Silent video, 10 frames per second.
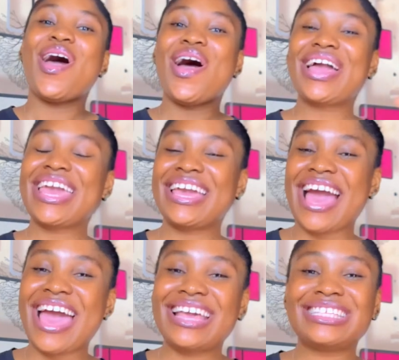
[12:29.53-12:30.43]
Okay,
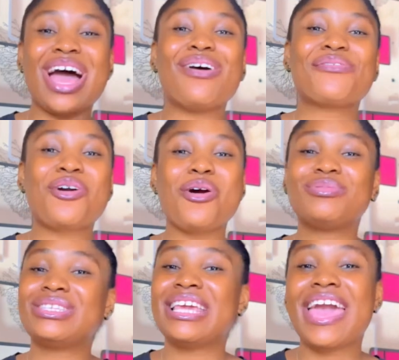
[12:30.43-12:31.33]
guys, I've
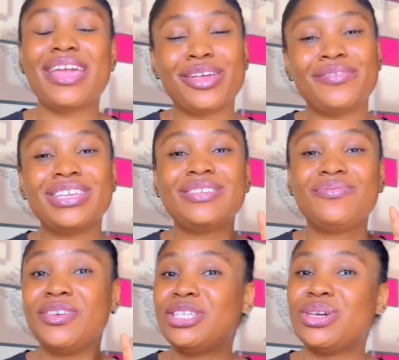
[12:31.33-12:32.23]
come to the end of this
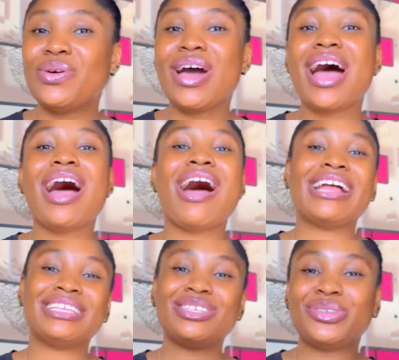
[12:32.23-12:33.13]
video
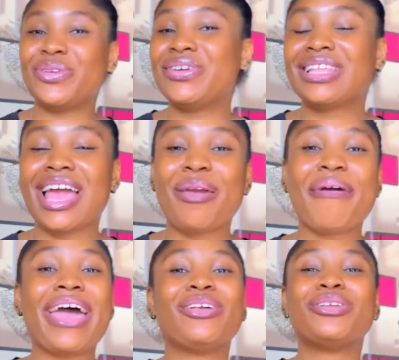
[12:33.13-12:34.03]
and this story time.
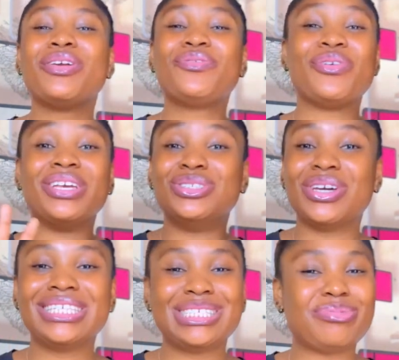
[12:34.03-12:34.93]
I don't know if you
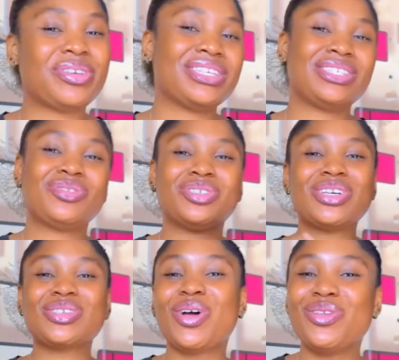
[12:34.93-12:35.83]
enjoyed it because it was
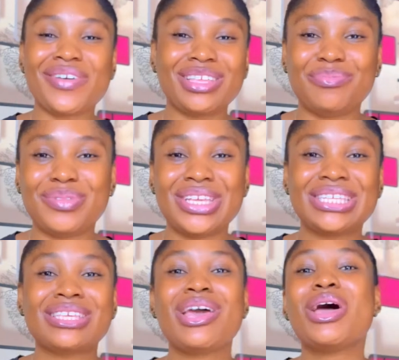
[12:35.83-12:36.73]
just all over the
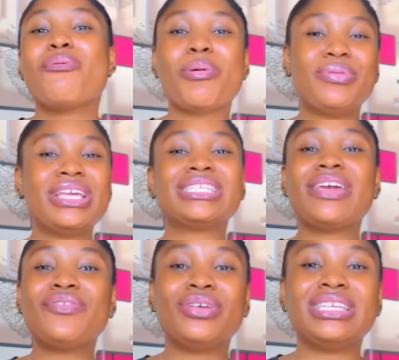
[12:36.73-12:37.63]
place. But please,
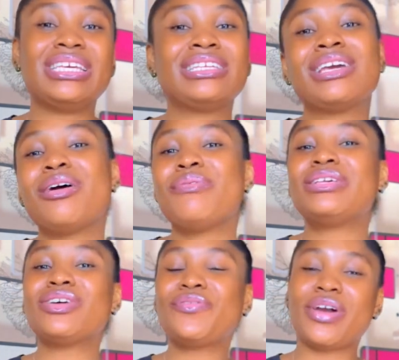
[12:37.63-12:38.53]
if you did,
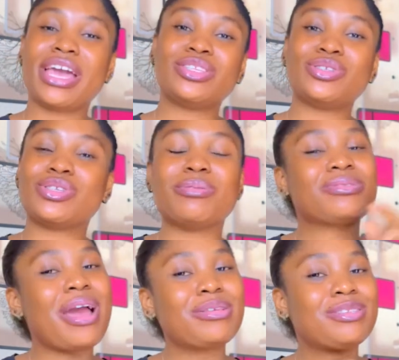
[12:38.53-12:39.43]
please don't forget to
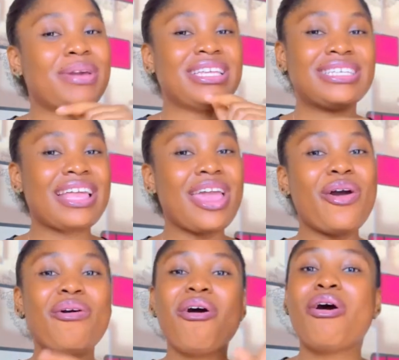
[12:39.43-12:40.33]
subscribe to my
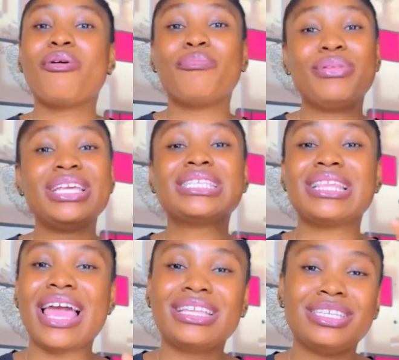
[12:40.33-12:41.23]
channel. Please
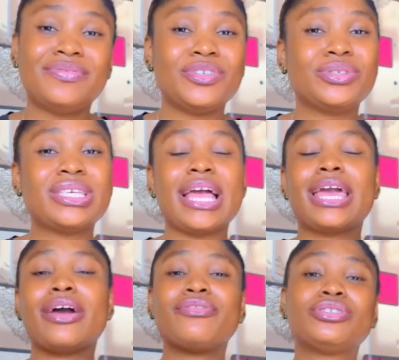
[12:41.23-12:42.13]
like this video so I
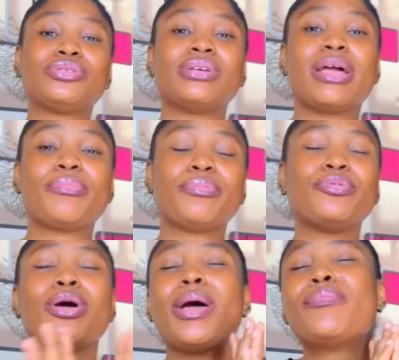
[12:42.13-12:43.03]
can reach to other
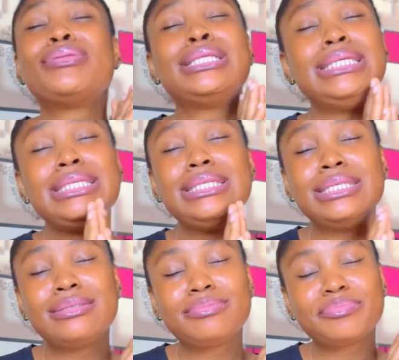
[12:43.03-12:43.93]
people.
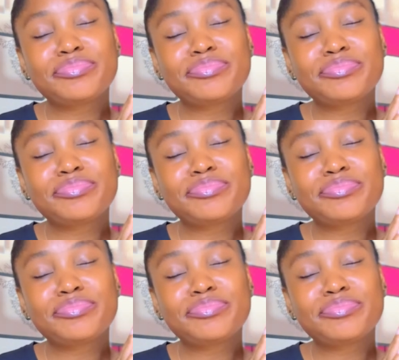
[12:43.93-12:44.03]
Please